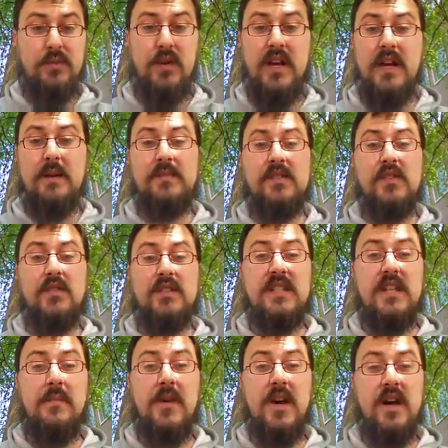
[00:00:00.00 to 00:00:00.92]
Perhaps there's
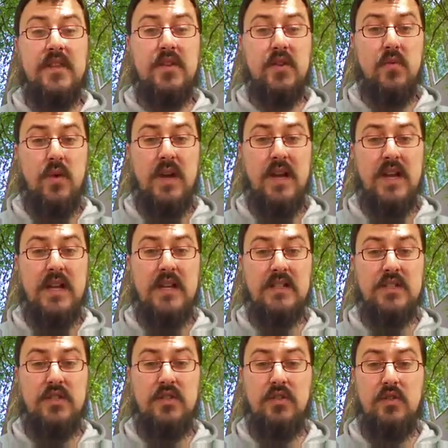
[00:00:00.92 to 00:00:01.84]
some other way
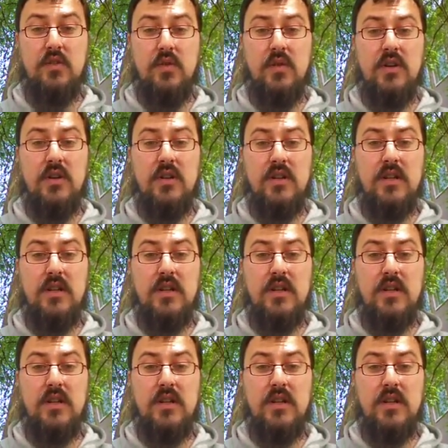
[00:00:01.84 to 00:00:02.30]
to